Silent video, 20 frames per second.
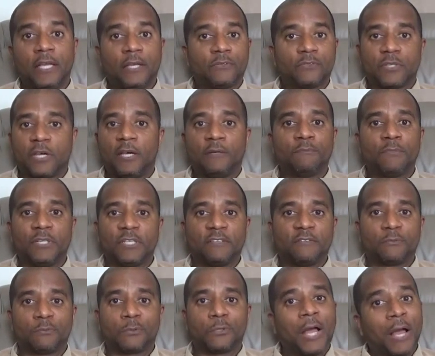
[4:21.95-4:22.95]
It's
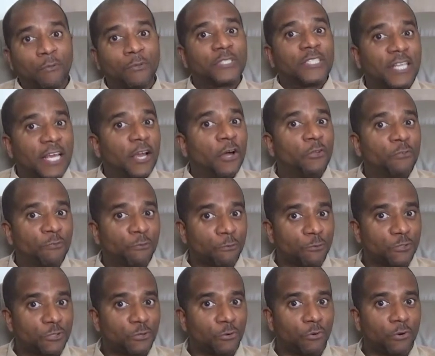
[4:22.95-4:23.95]
unbelievable. I went to the health food
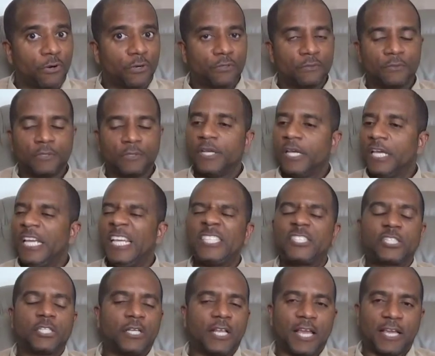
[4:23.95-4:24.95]
store,
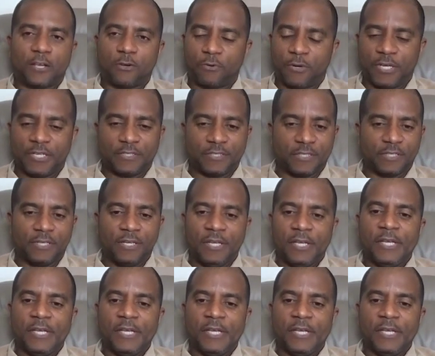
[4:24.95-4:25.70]
itching like crazy.